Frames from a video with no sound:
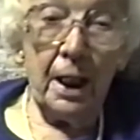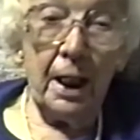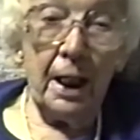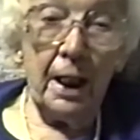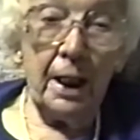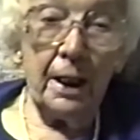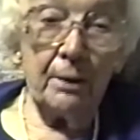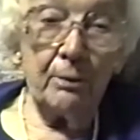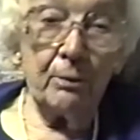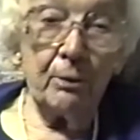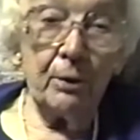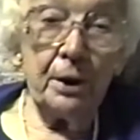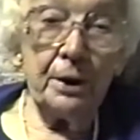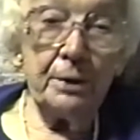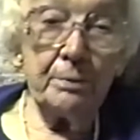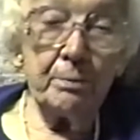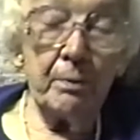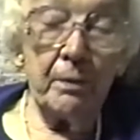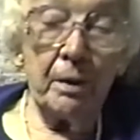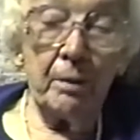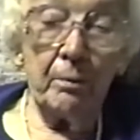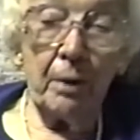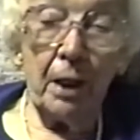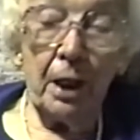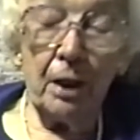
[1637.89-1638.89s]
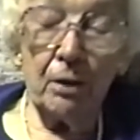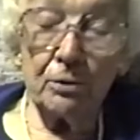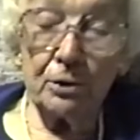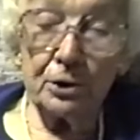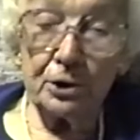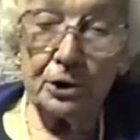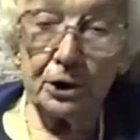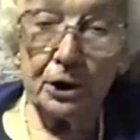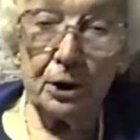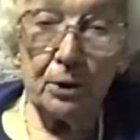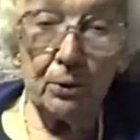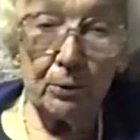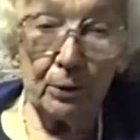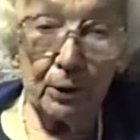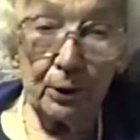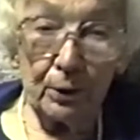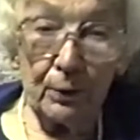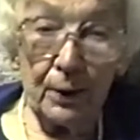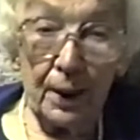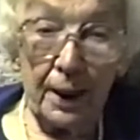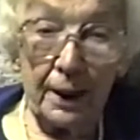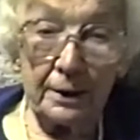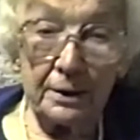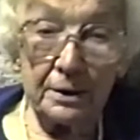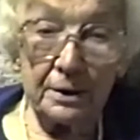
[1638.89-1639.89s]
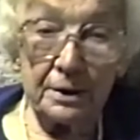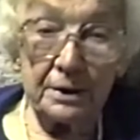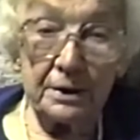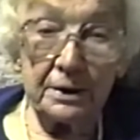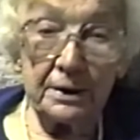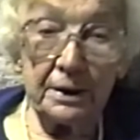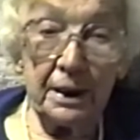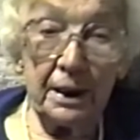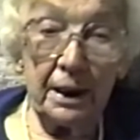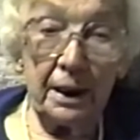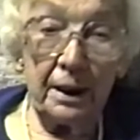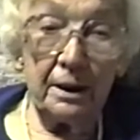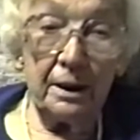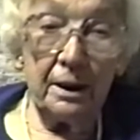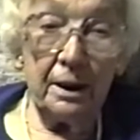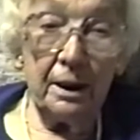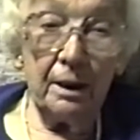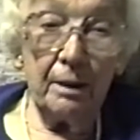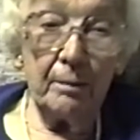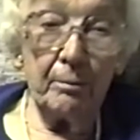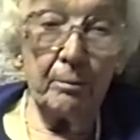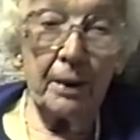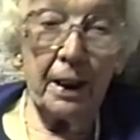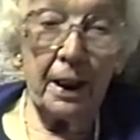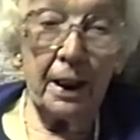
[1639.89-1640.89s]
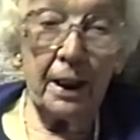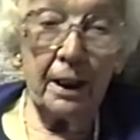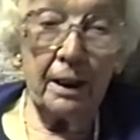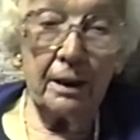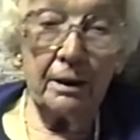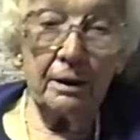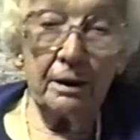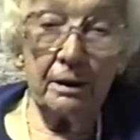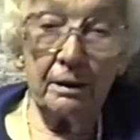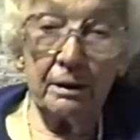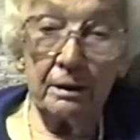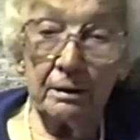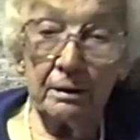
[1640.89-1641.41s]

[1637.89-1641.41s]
and we bought soda crackers then about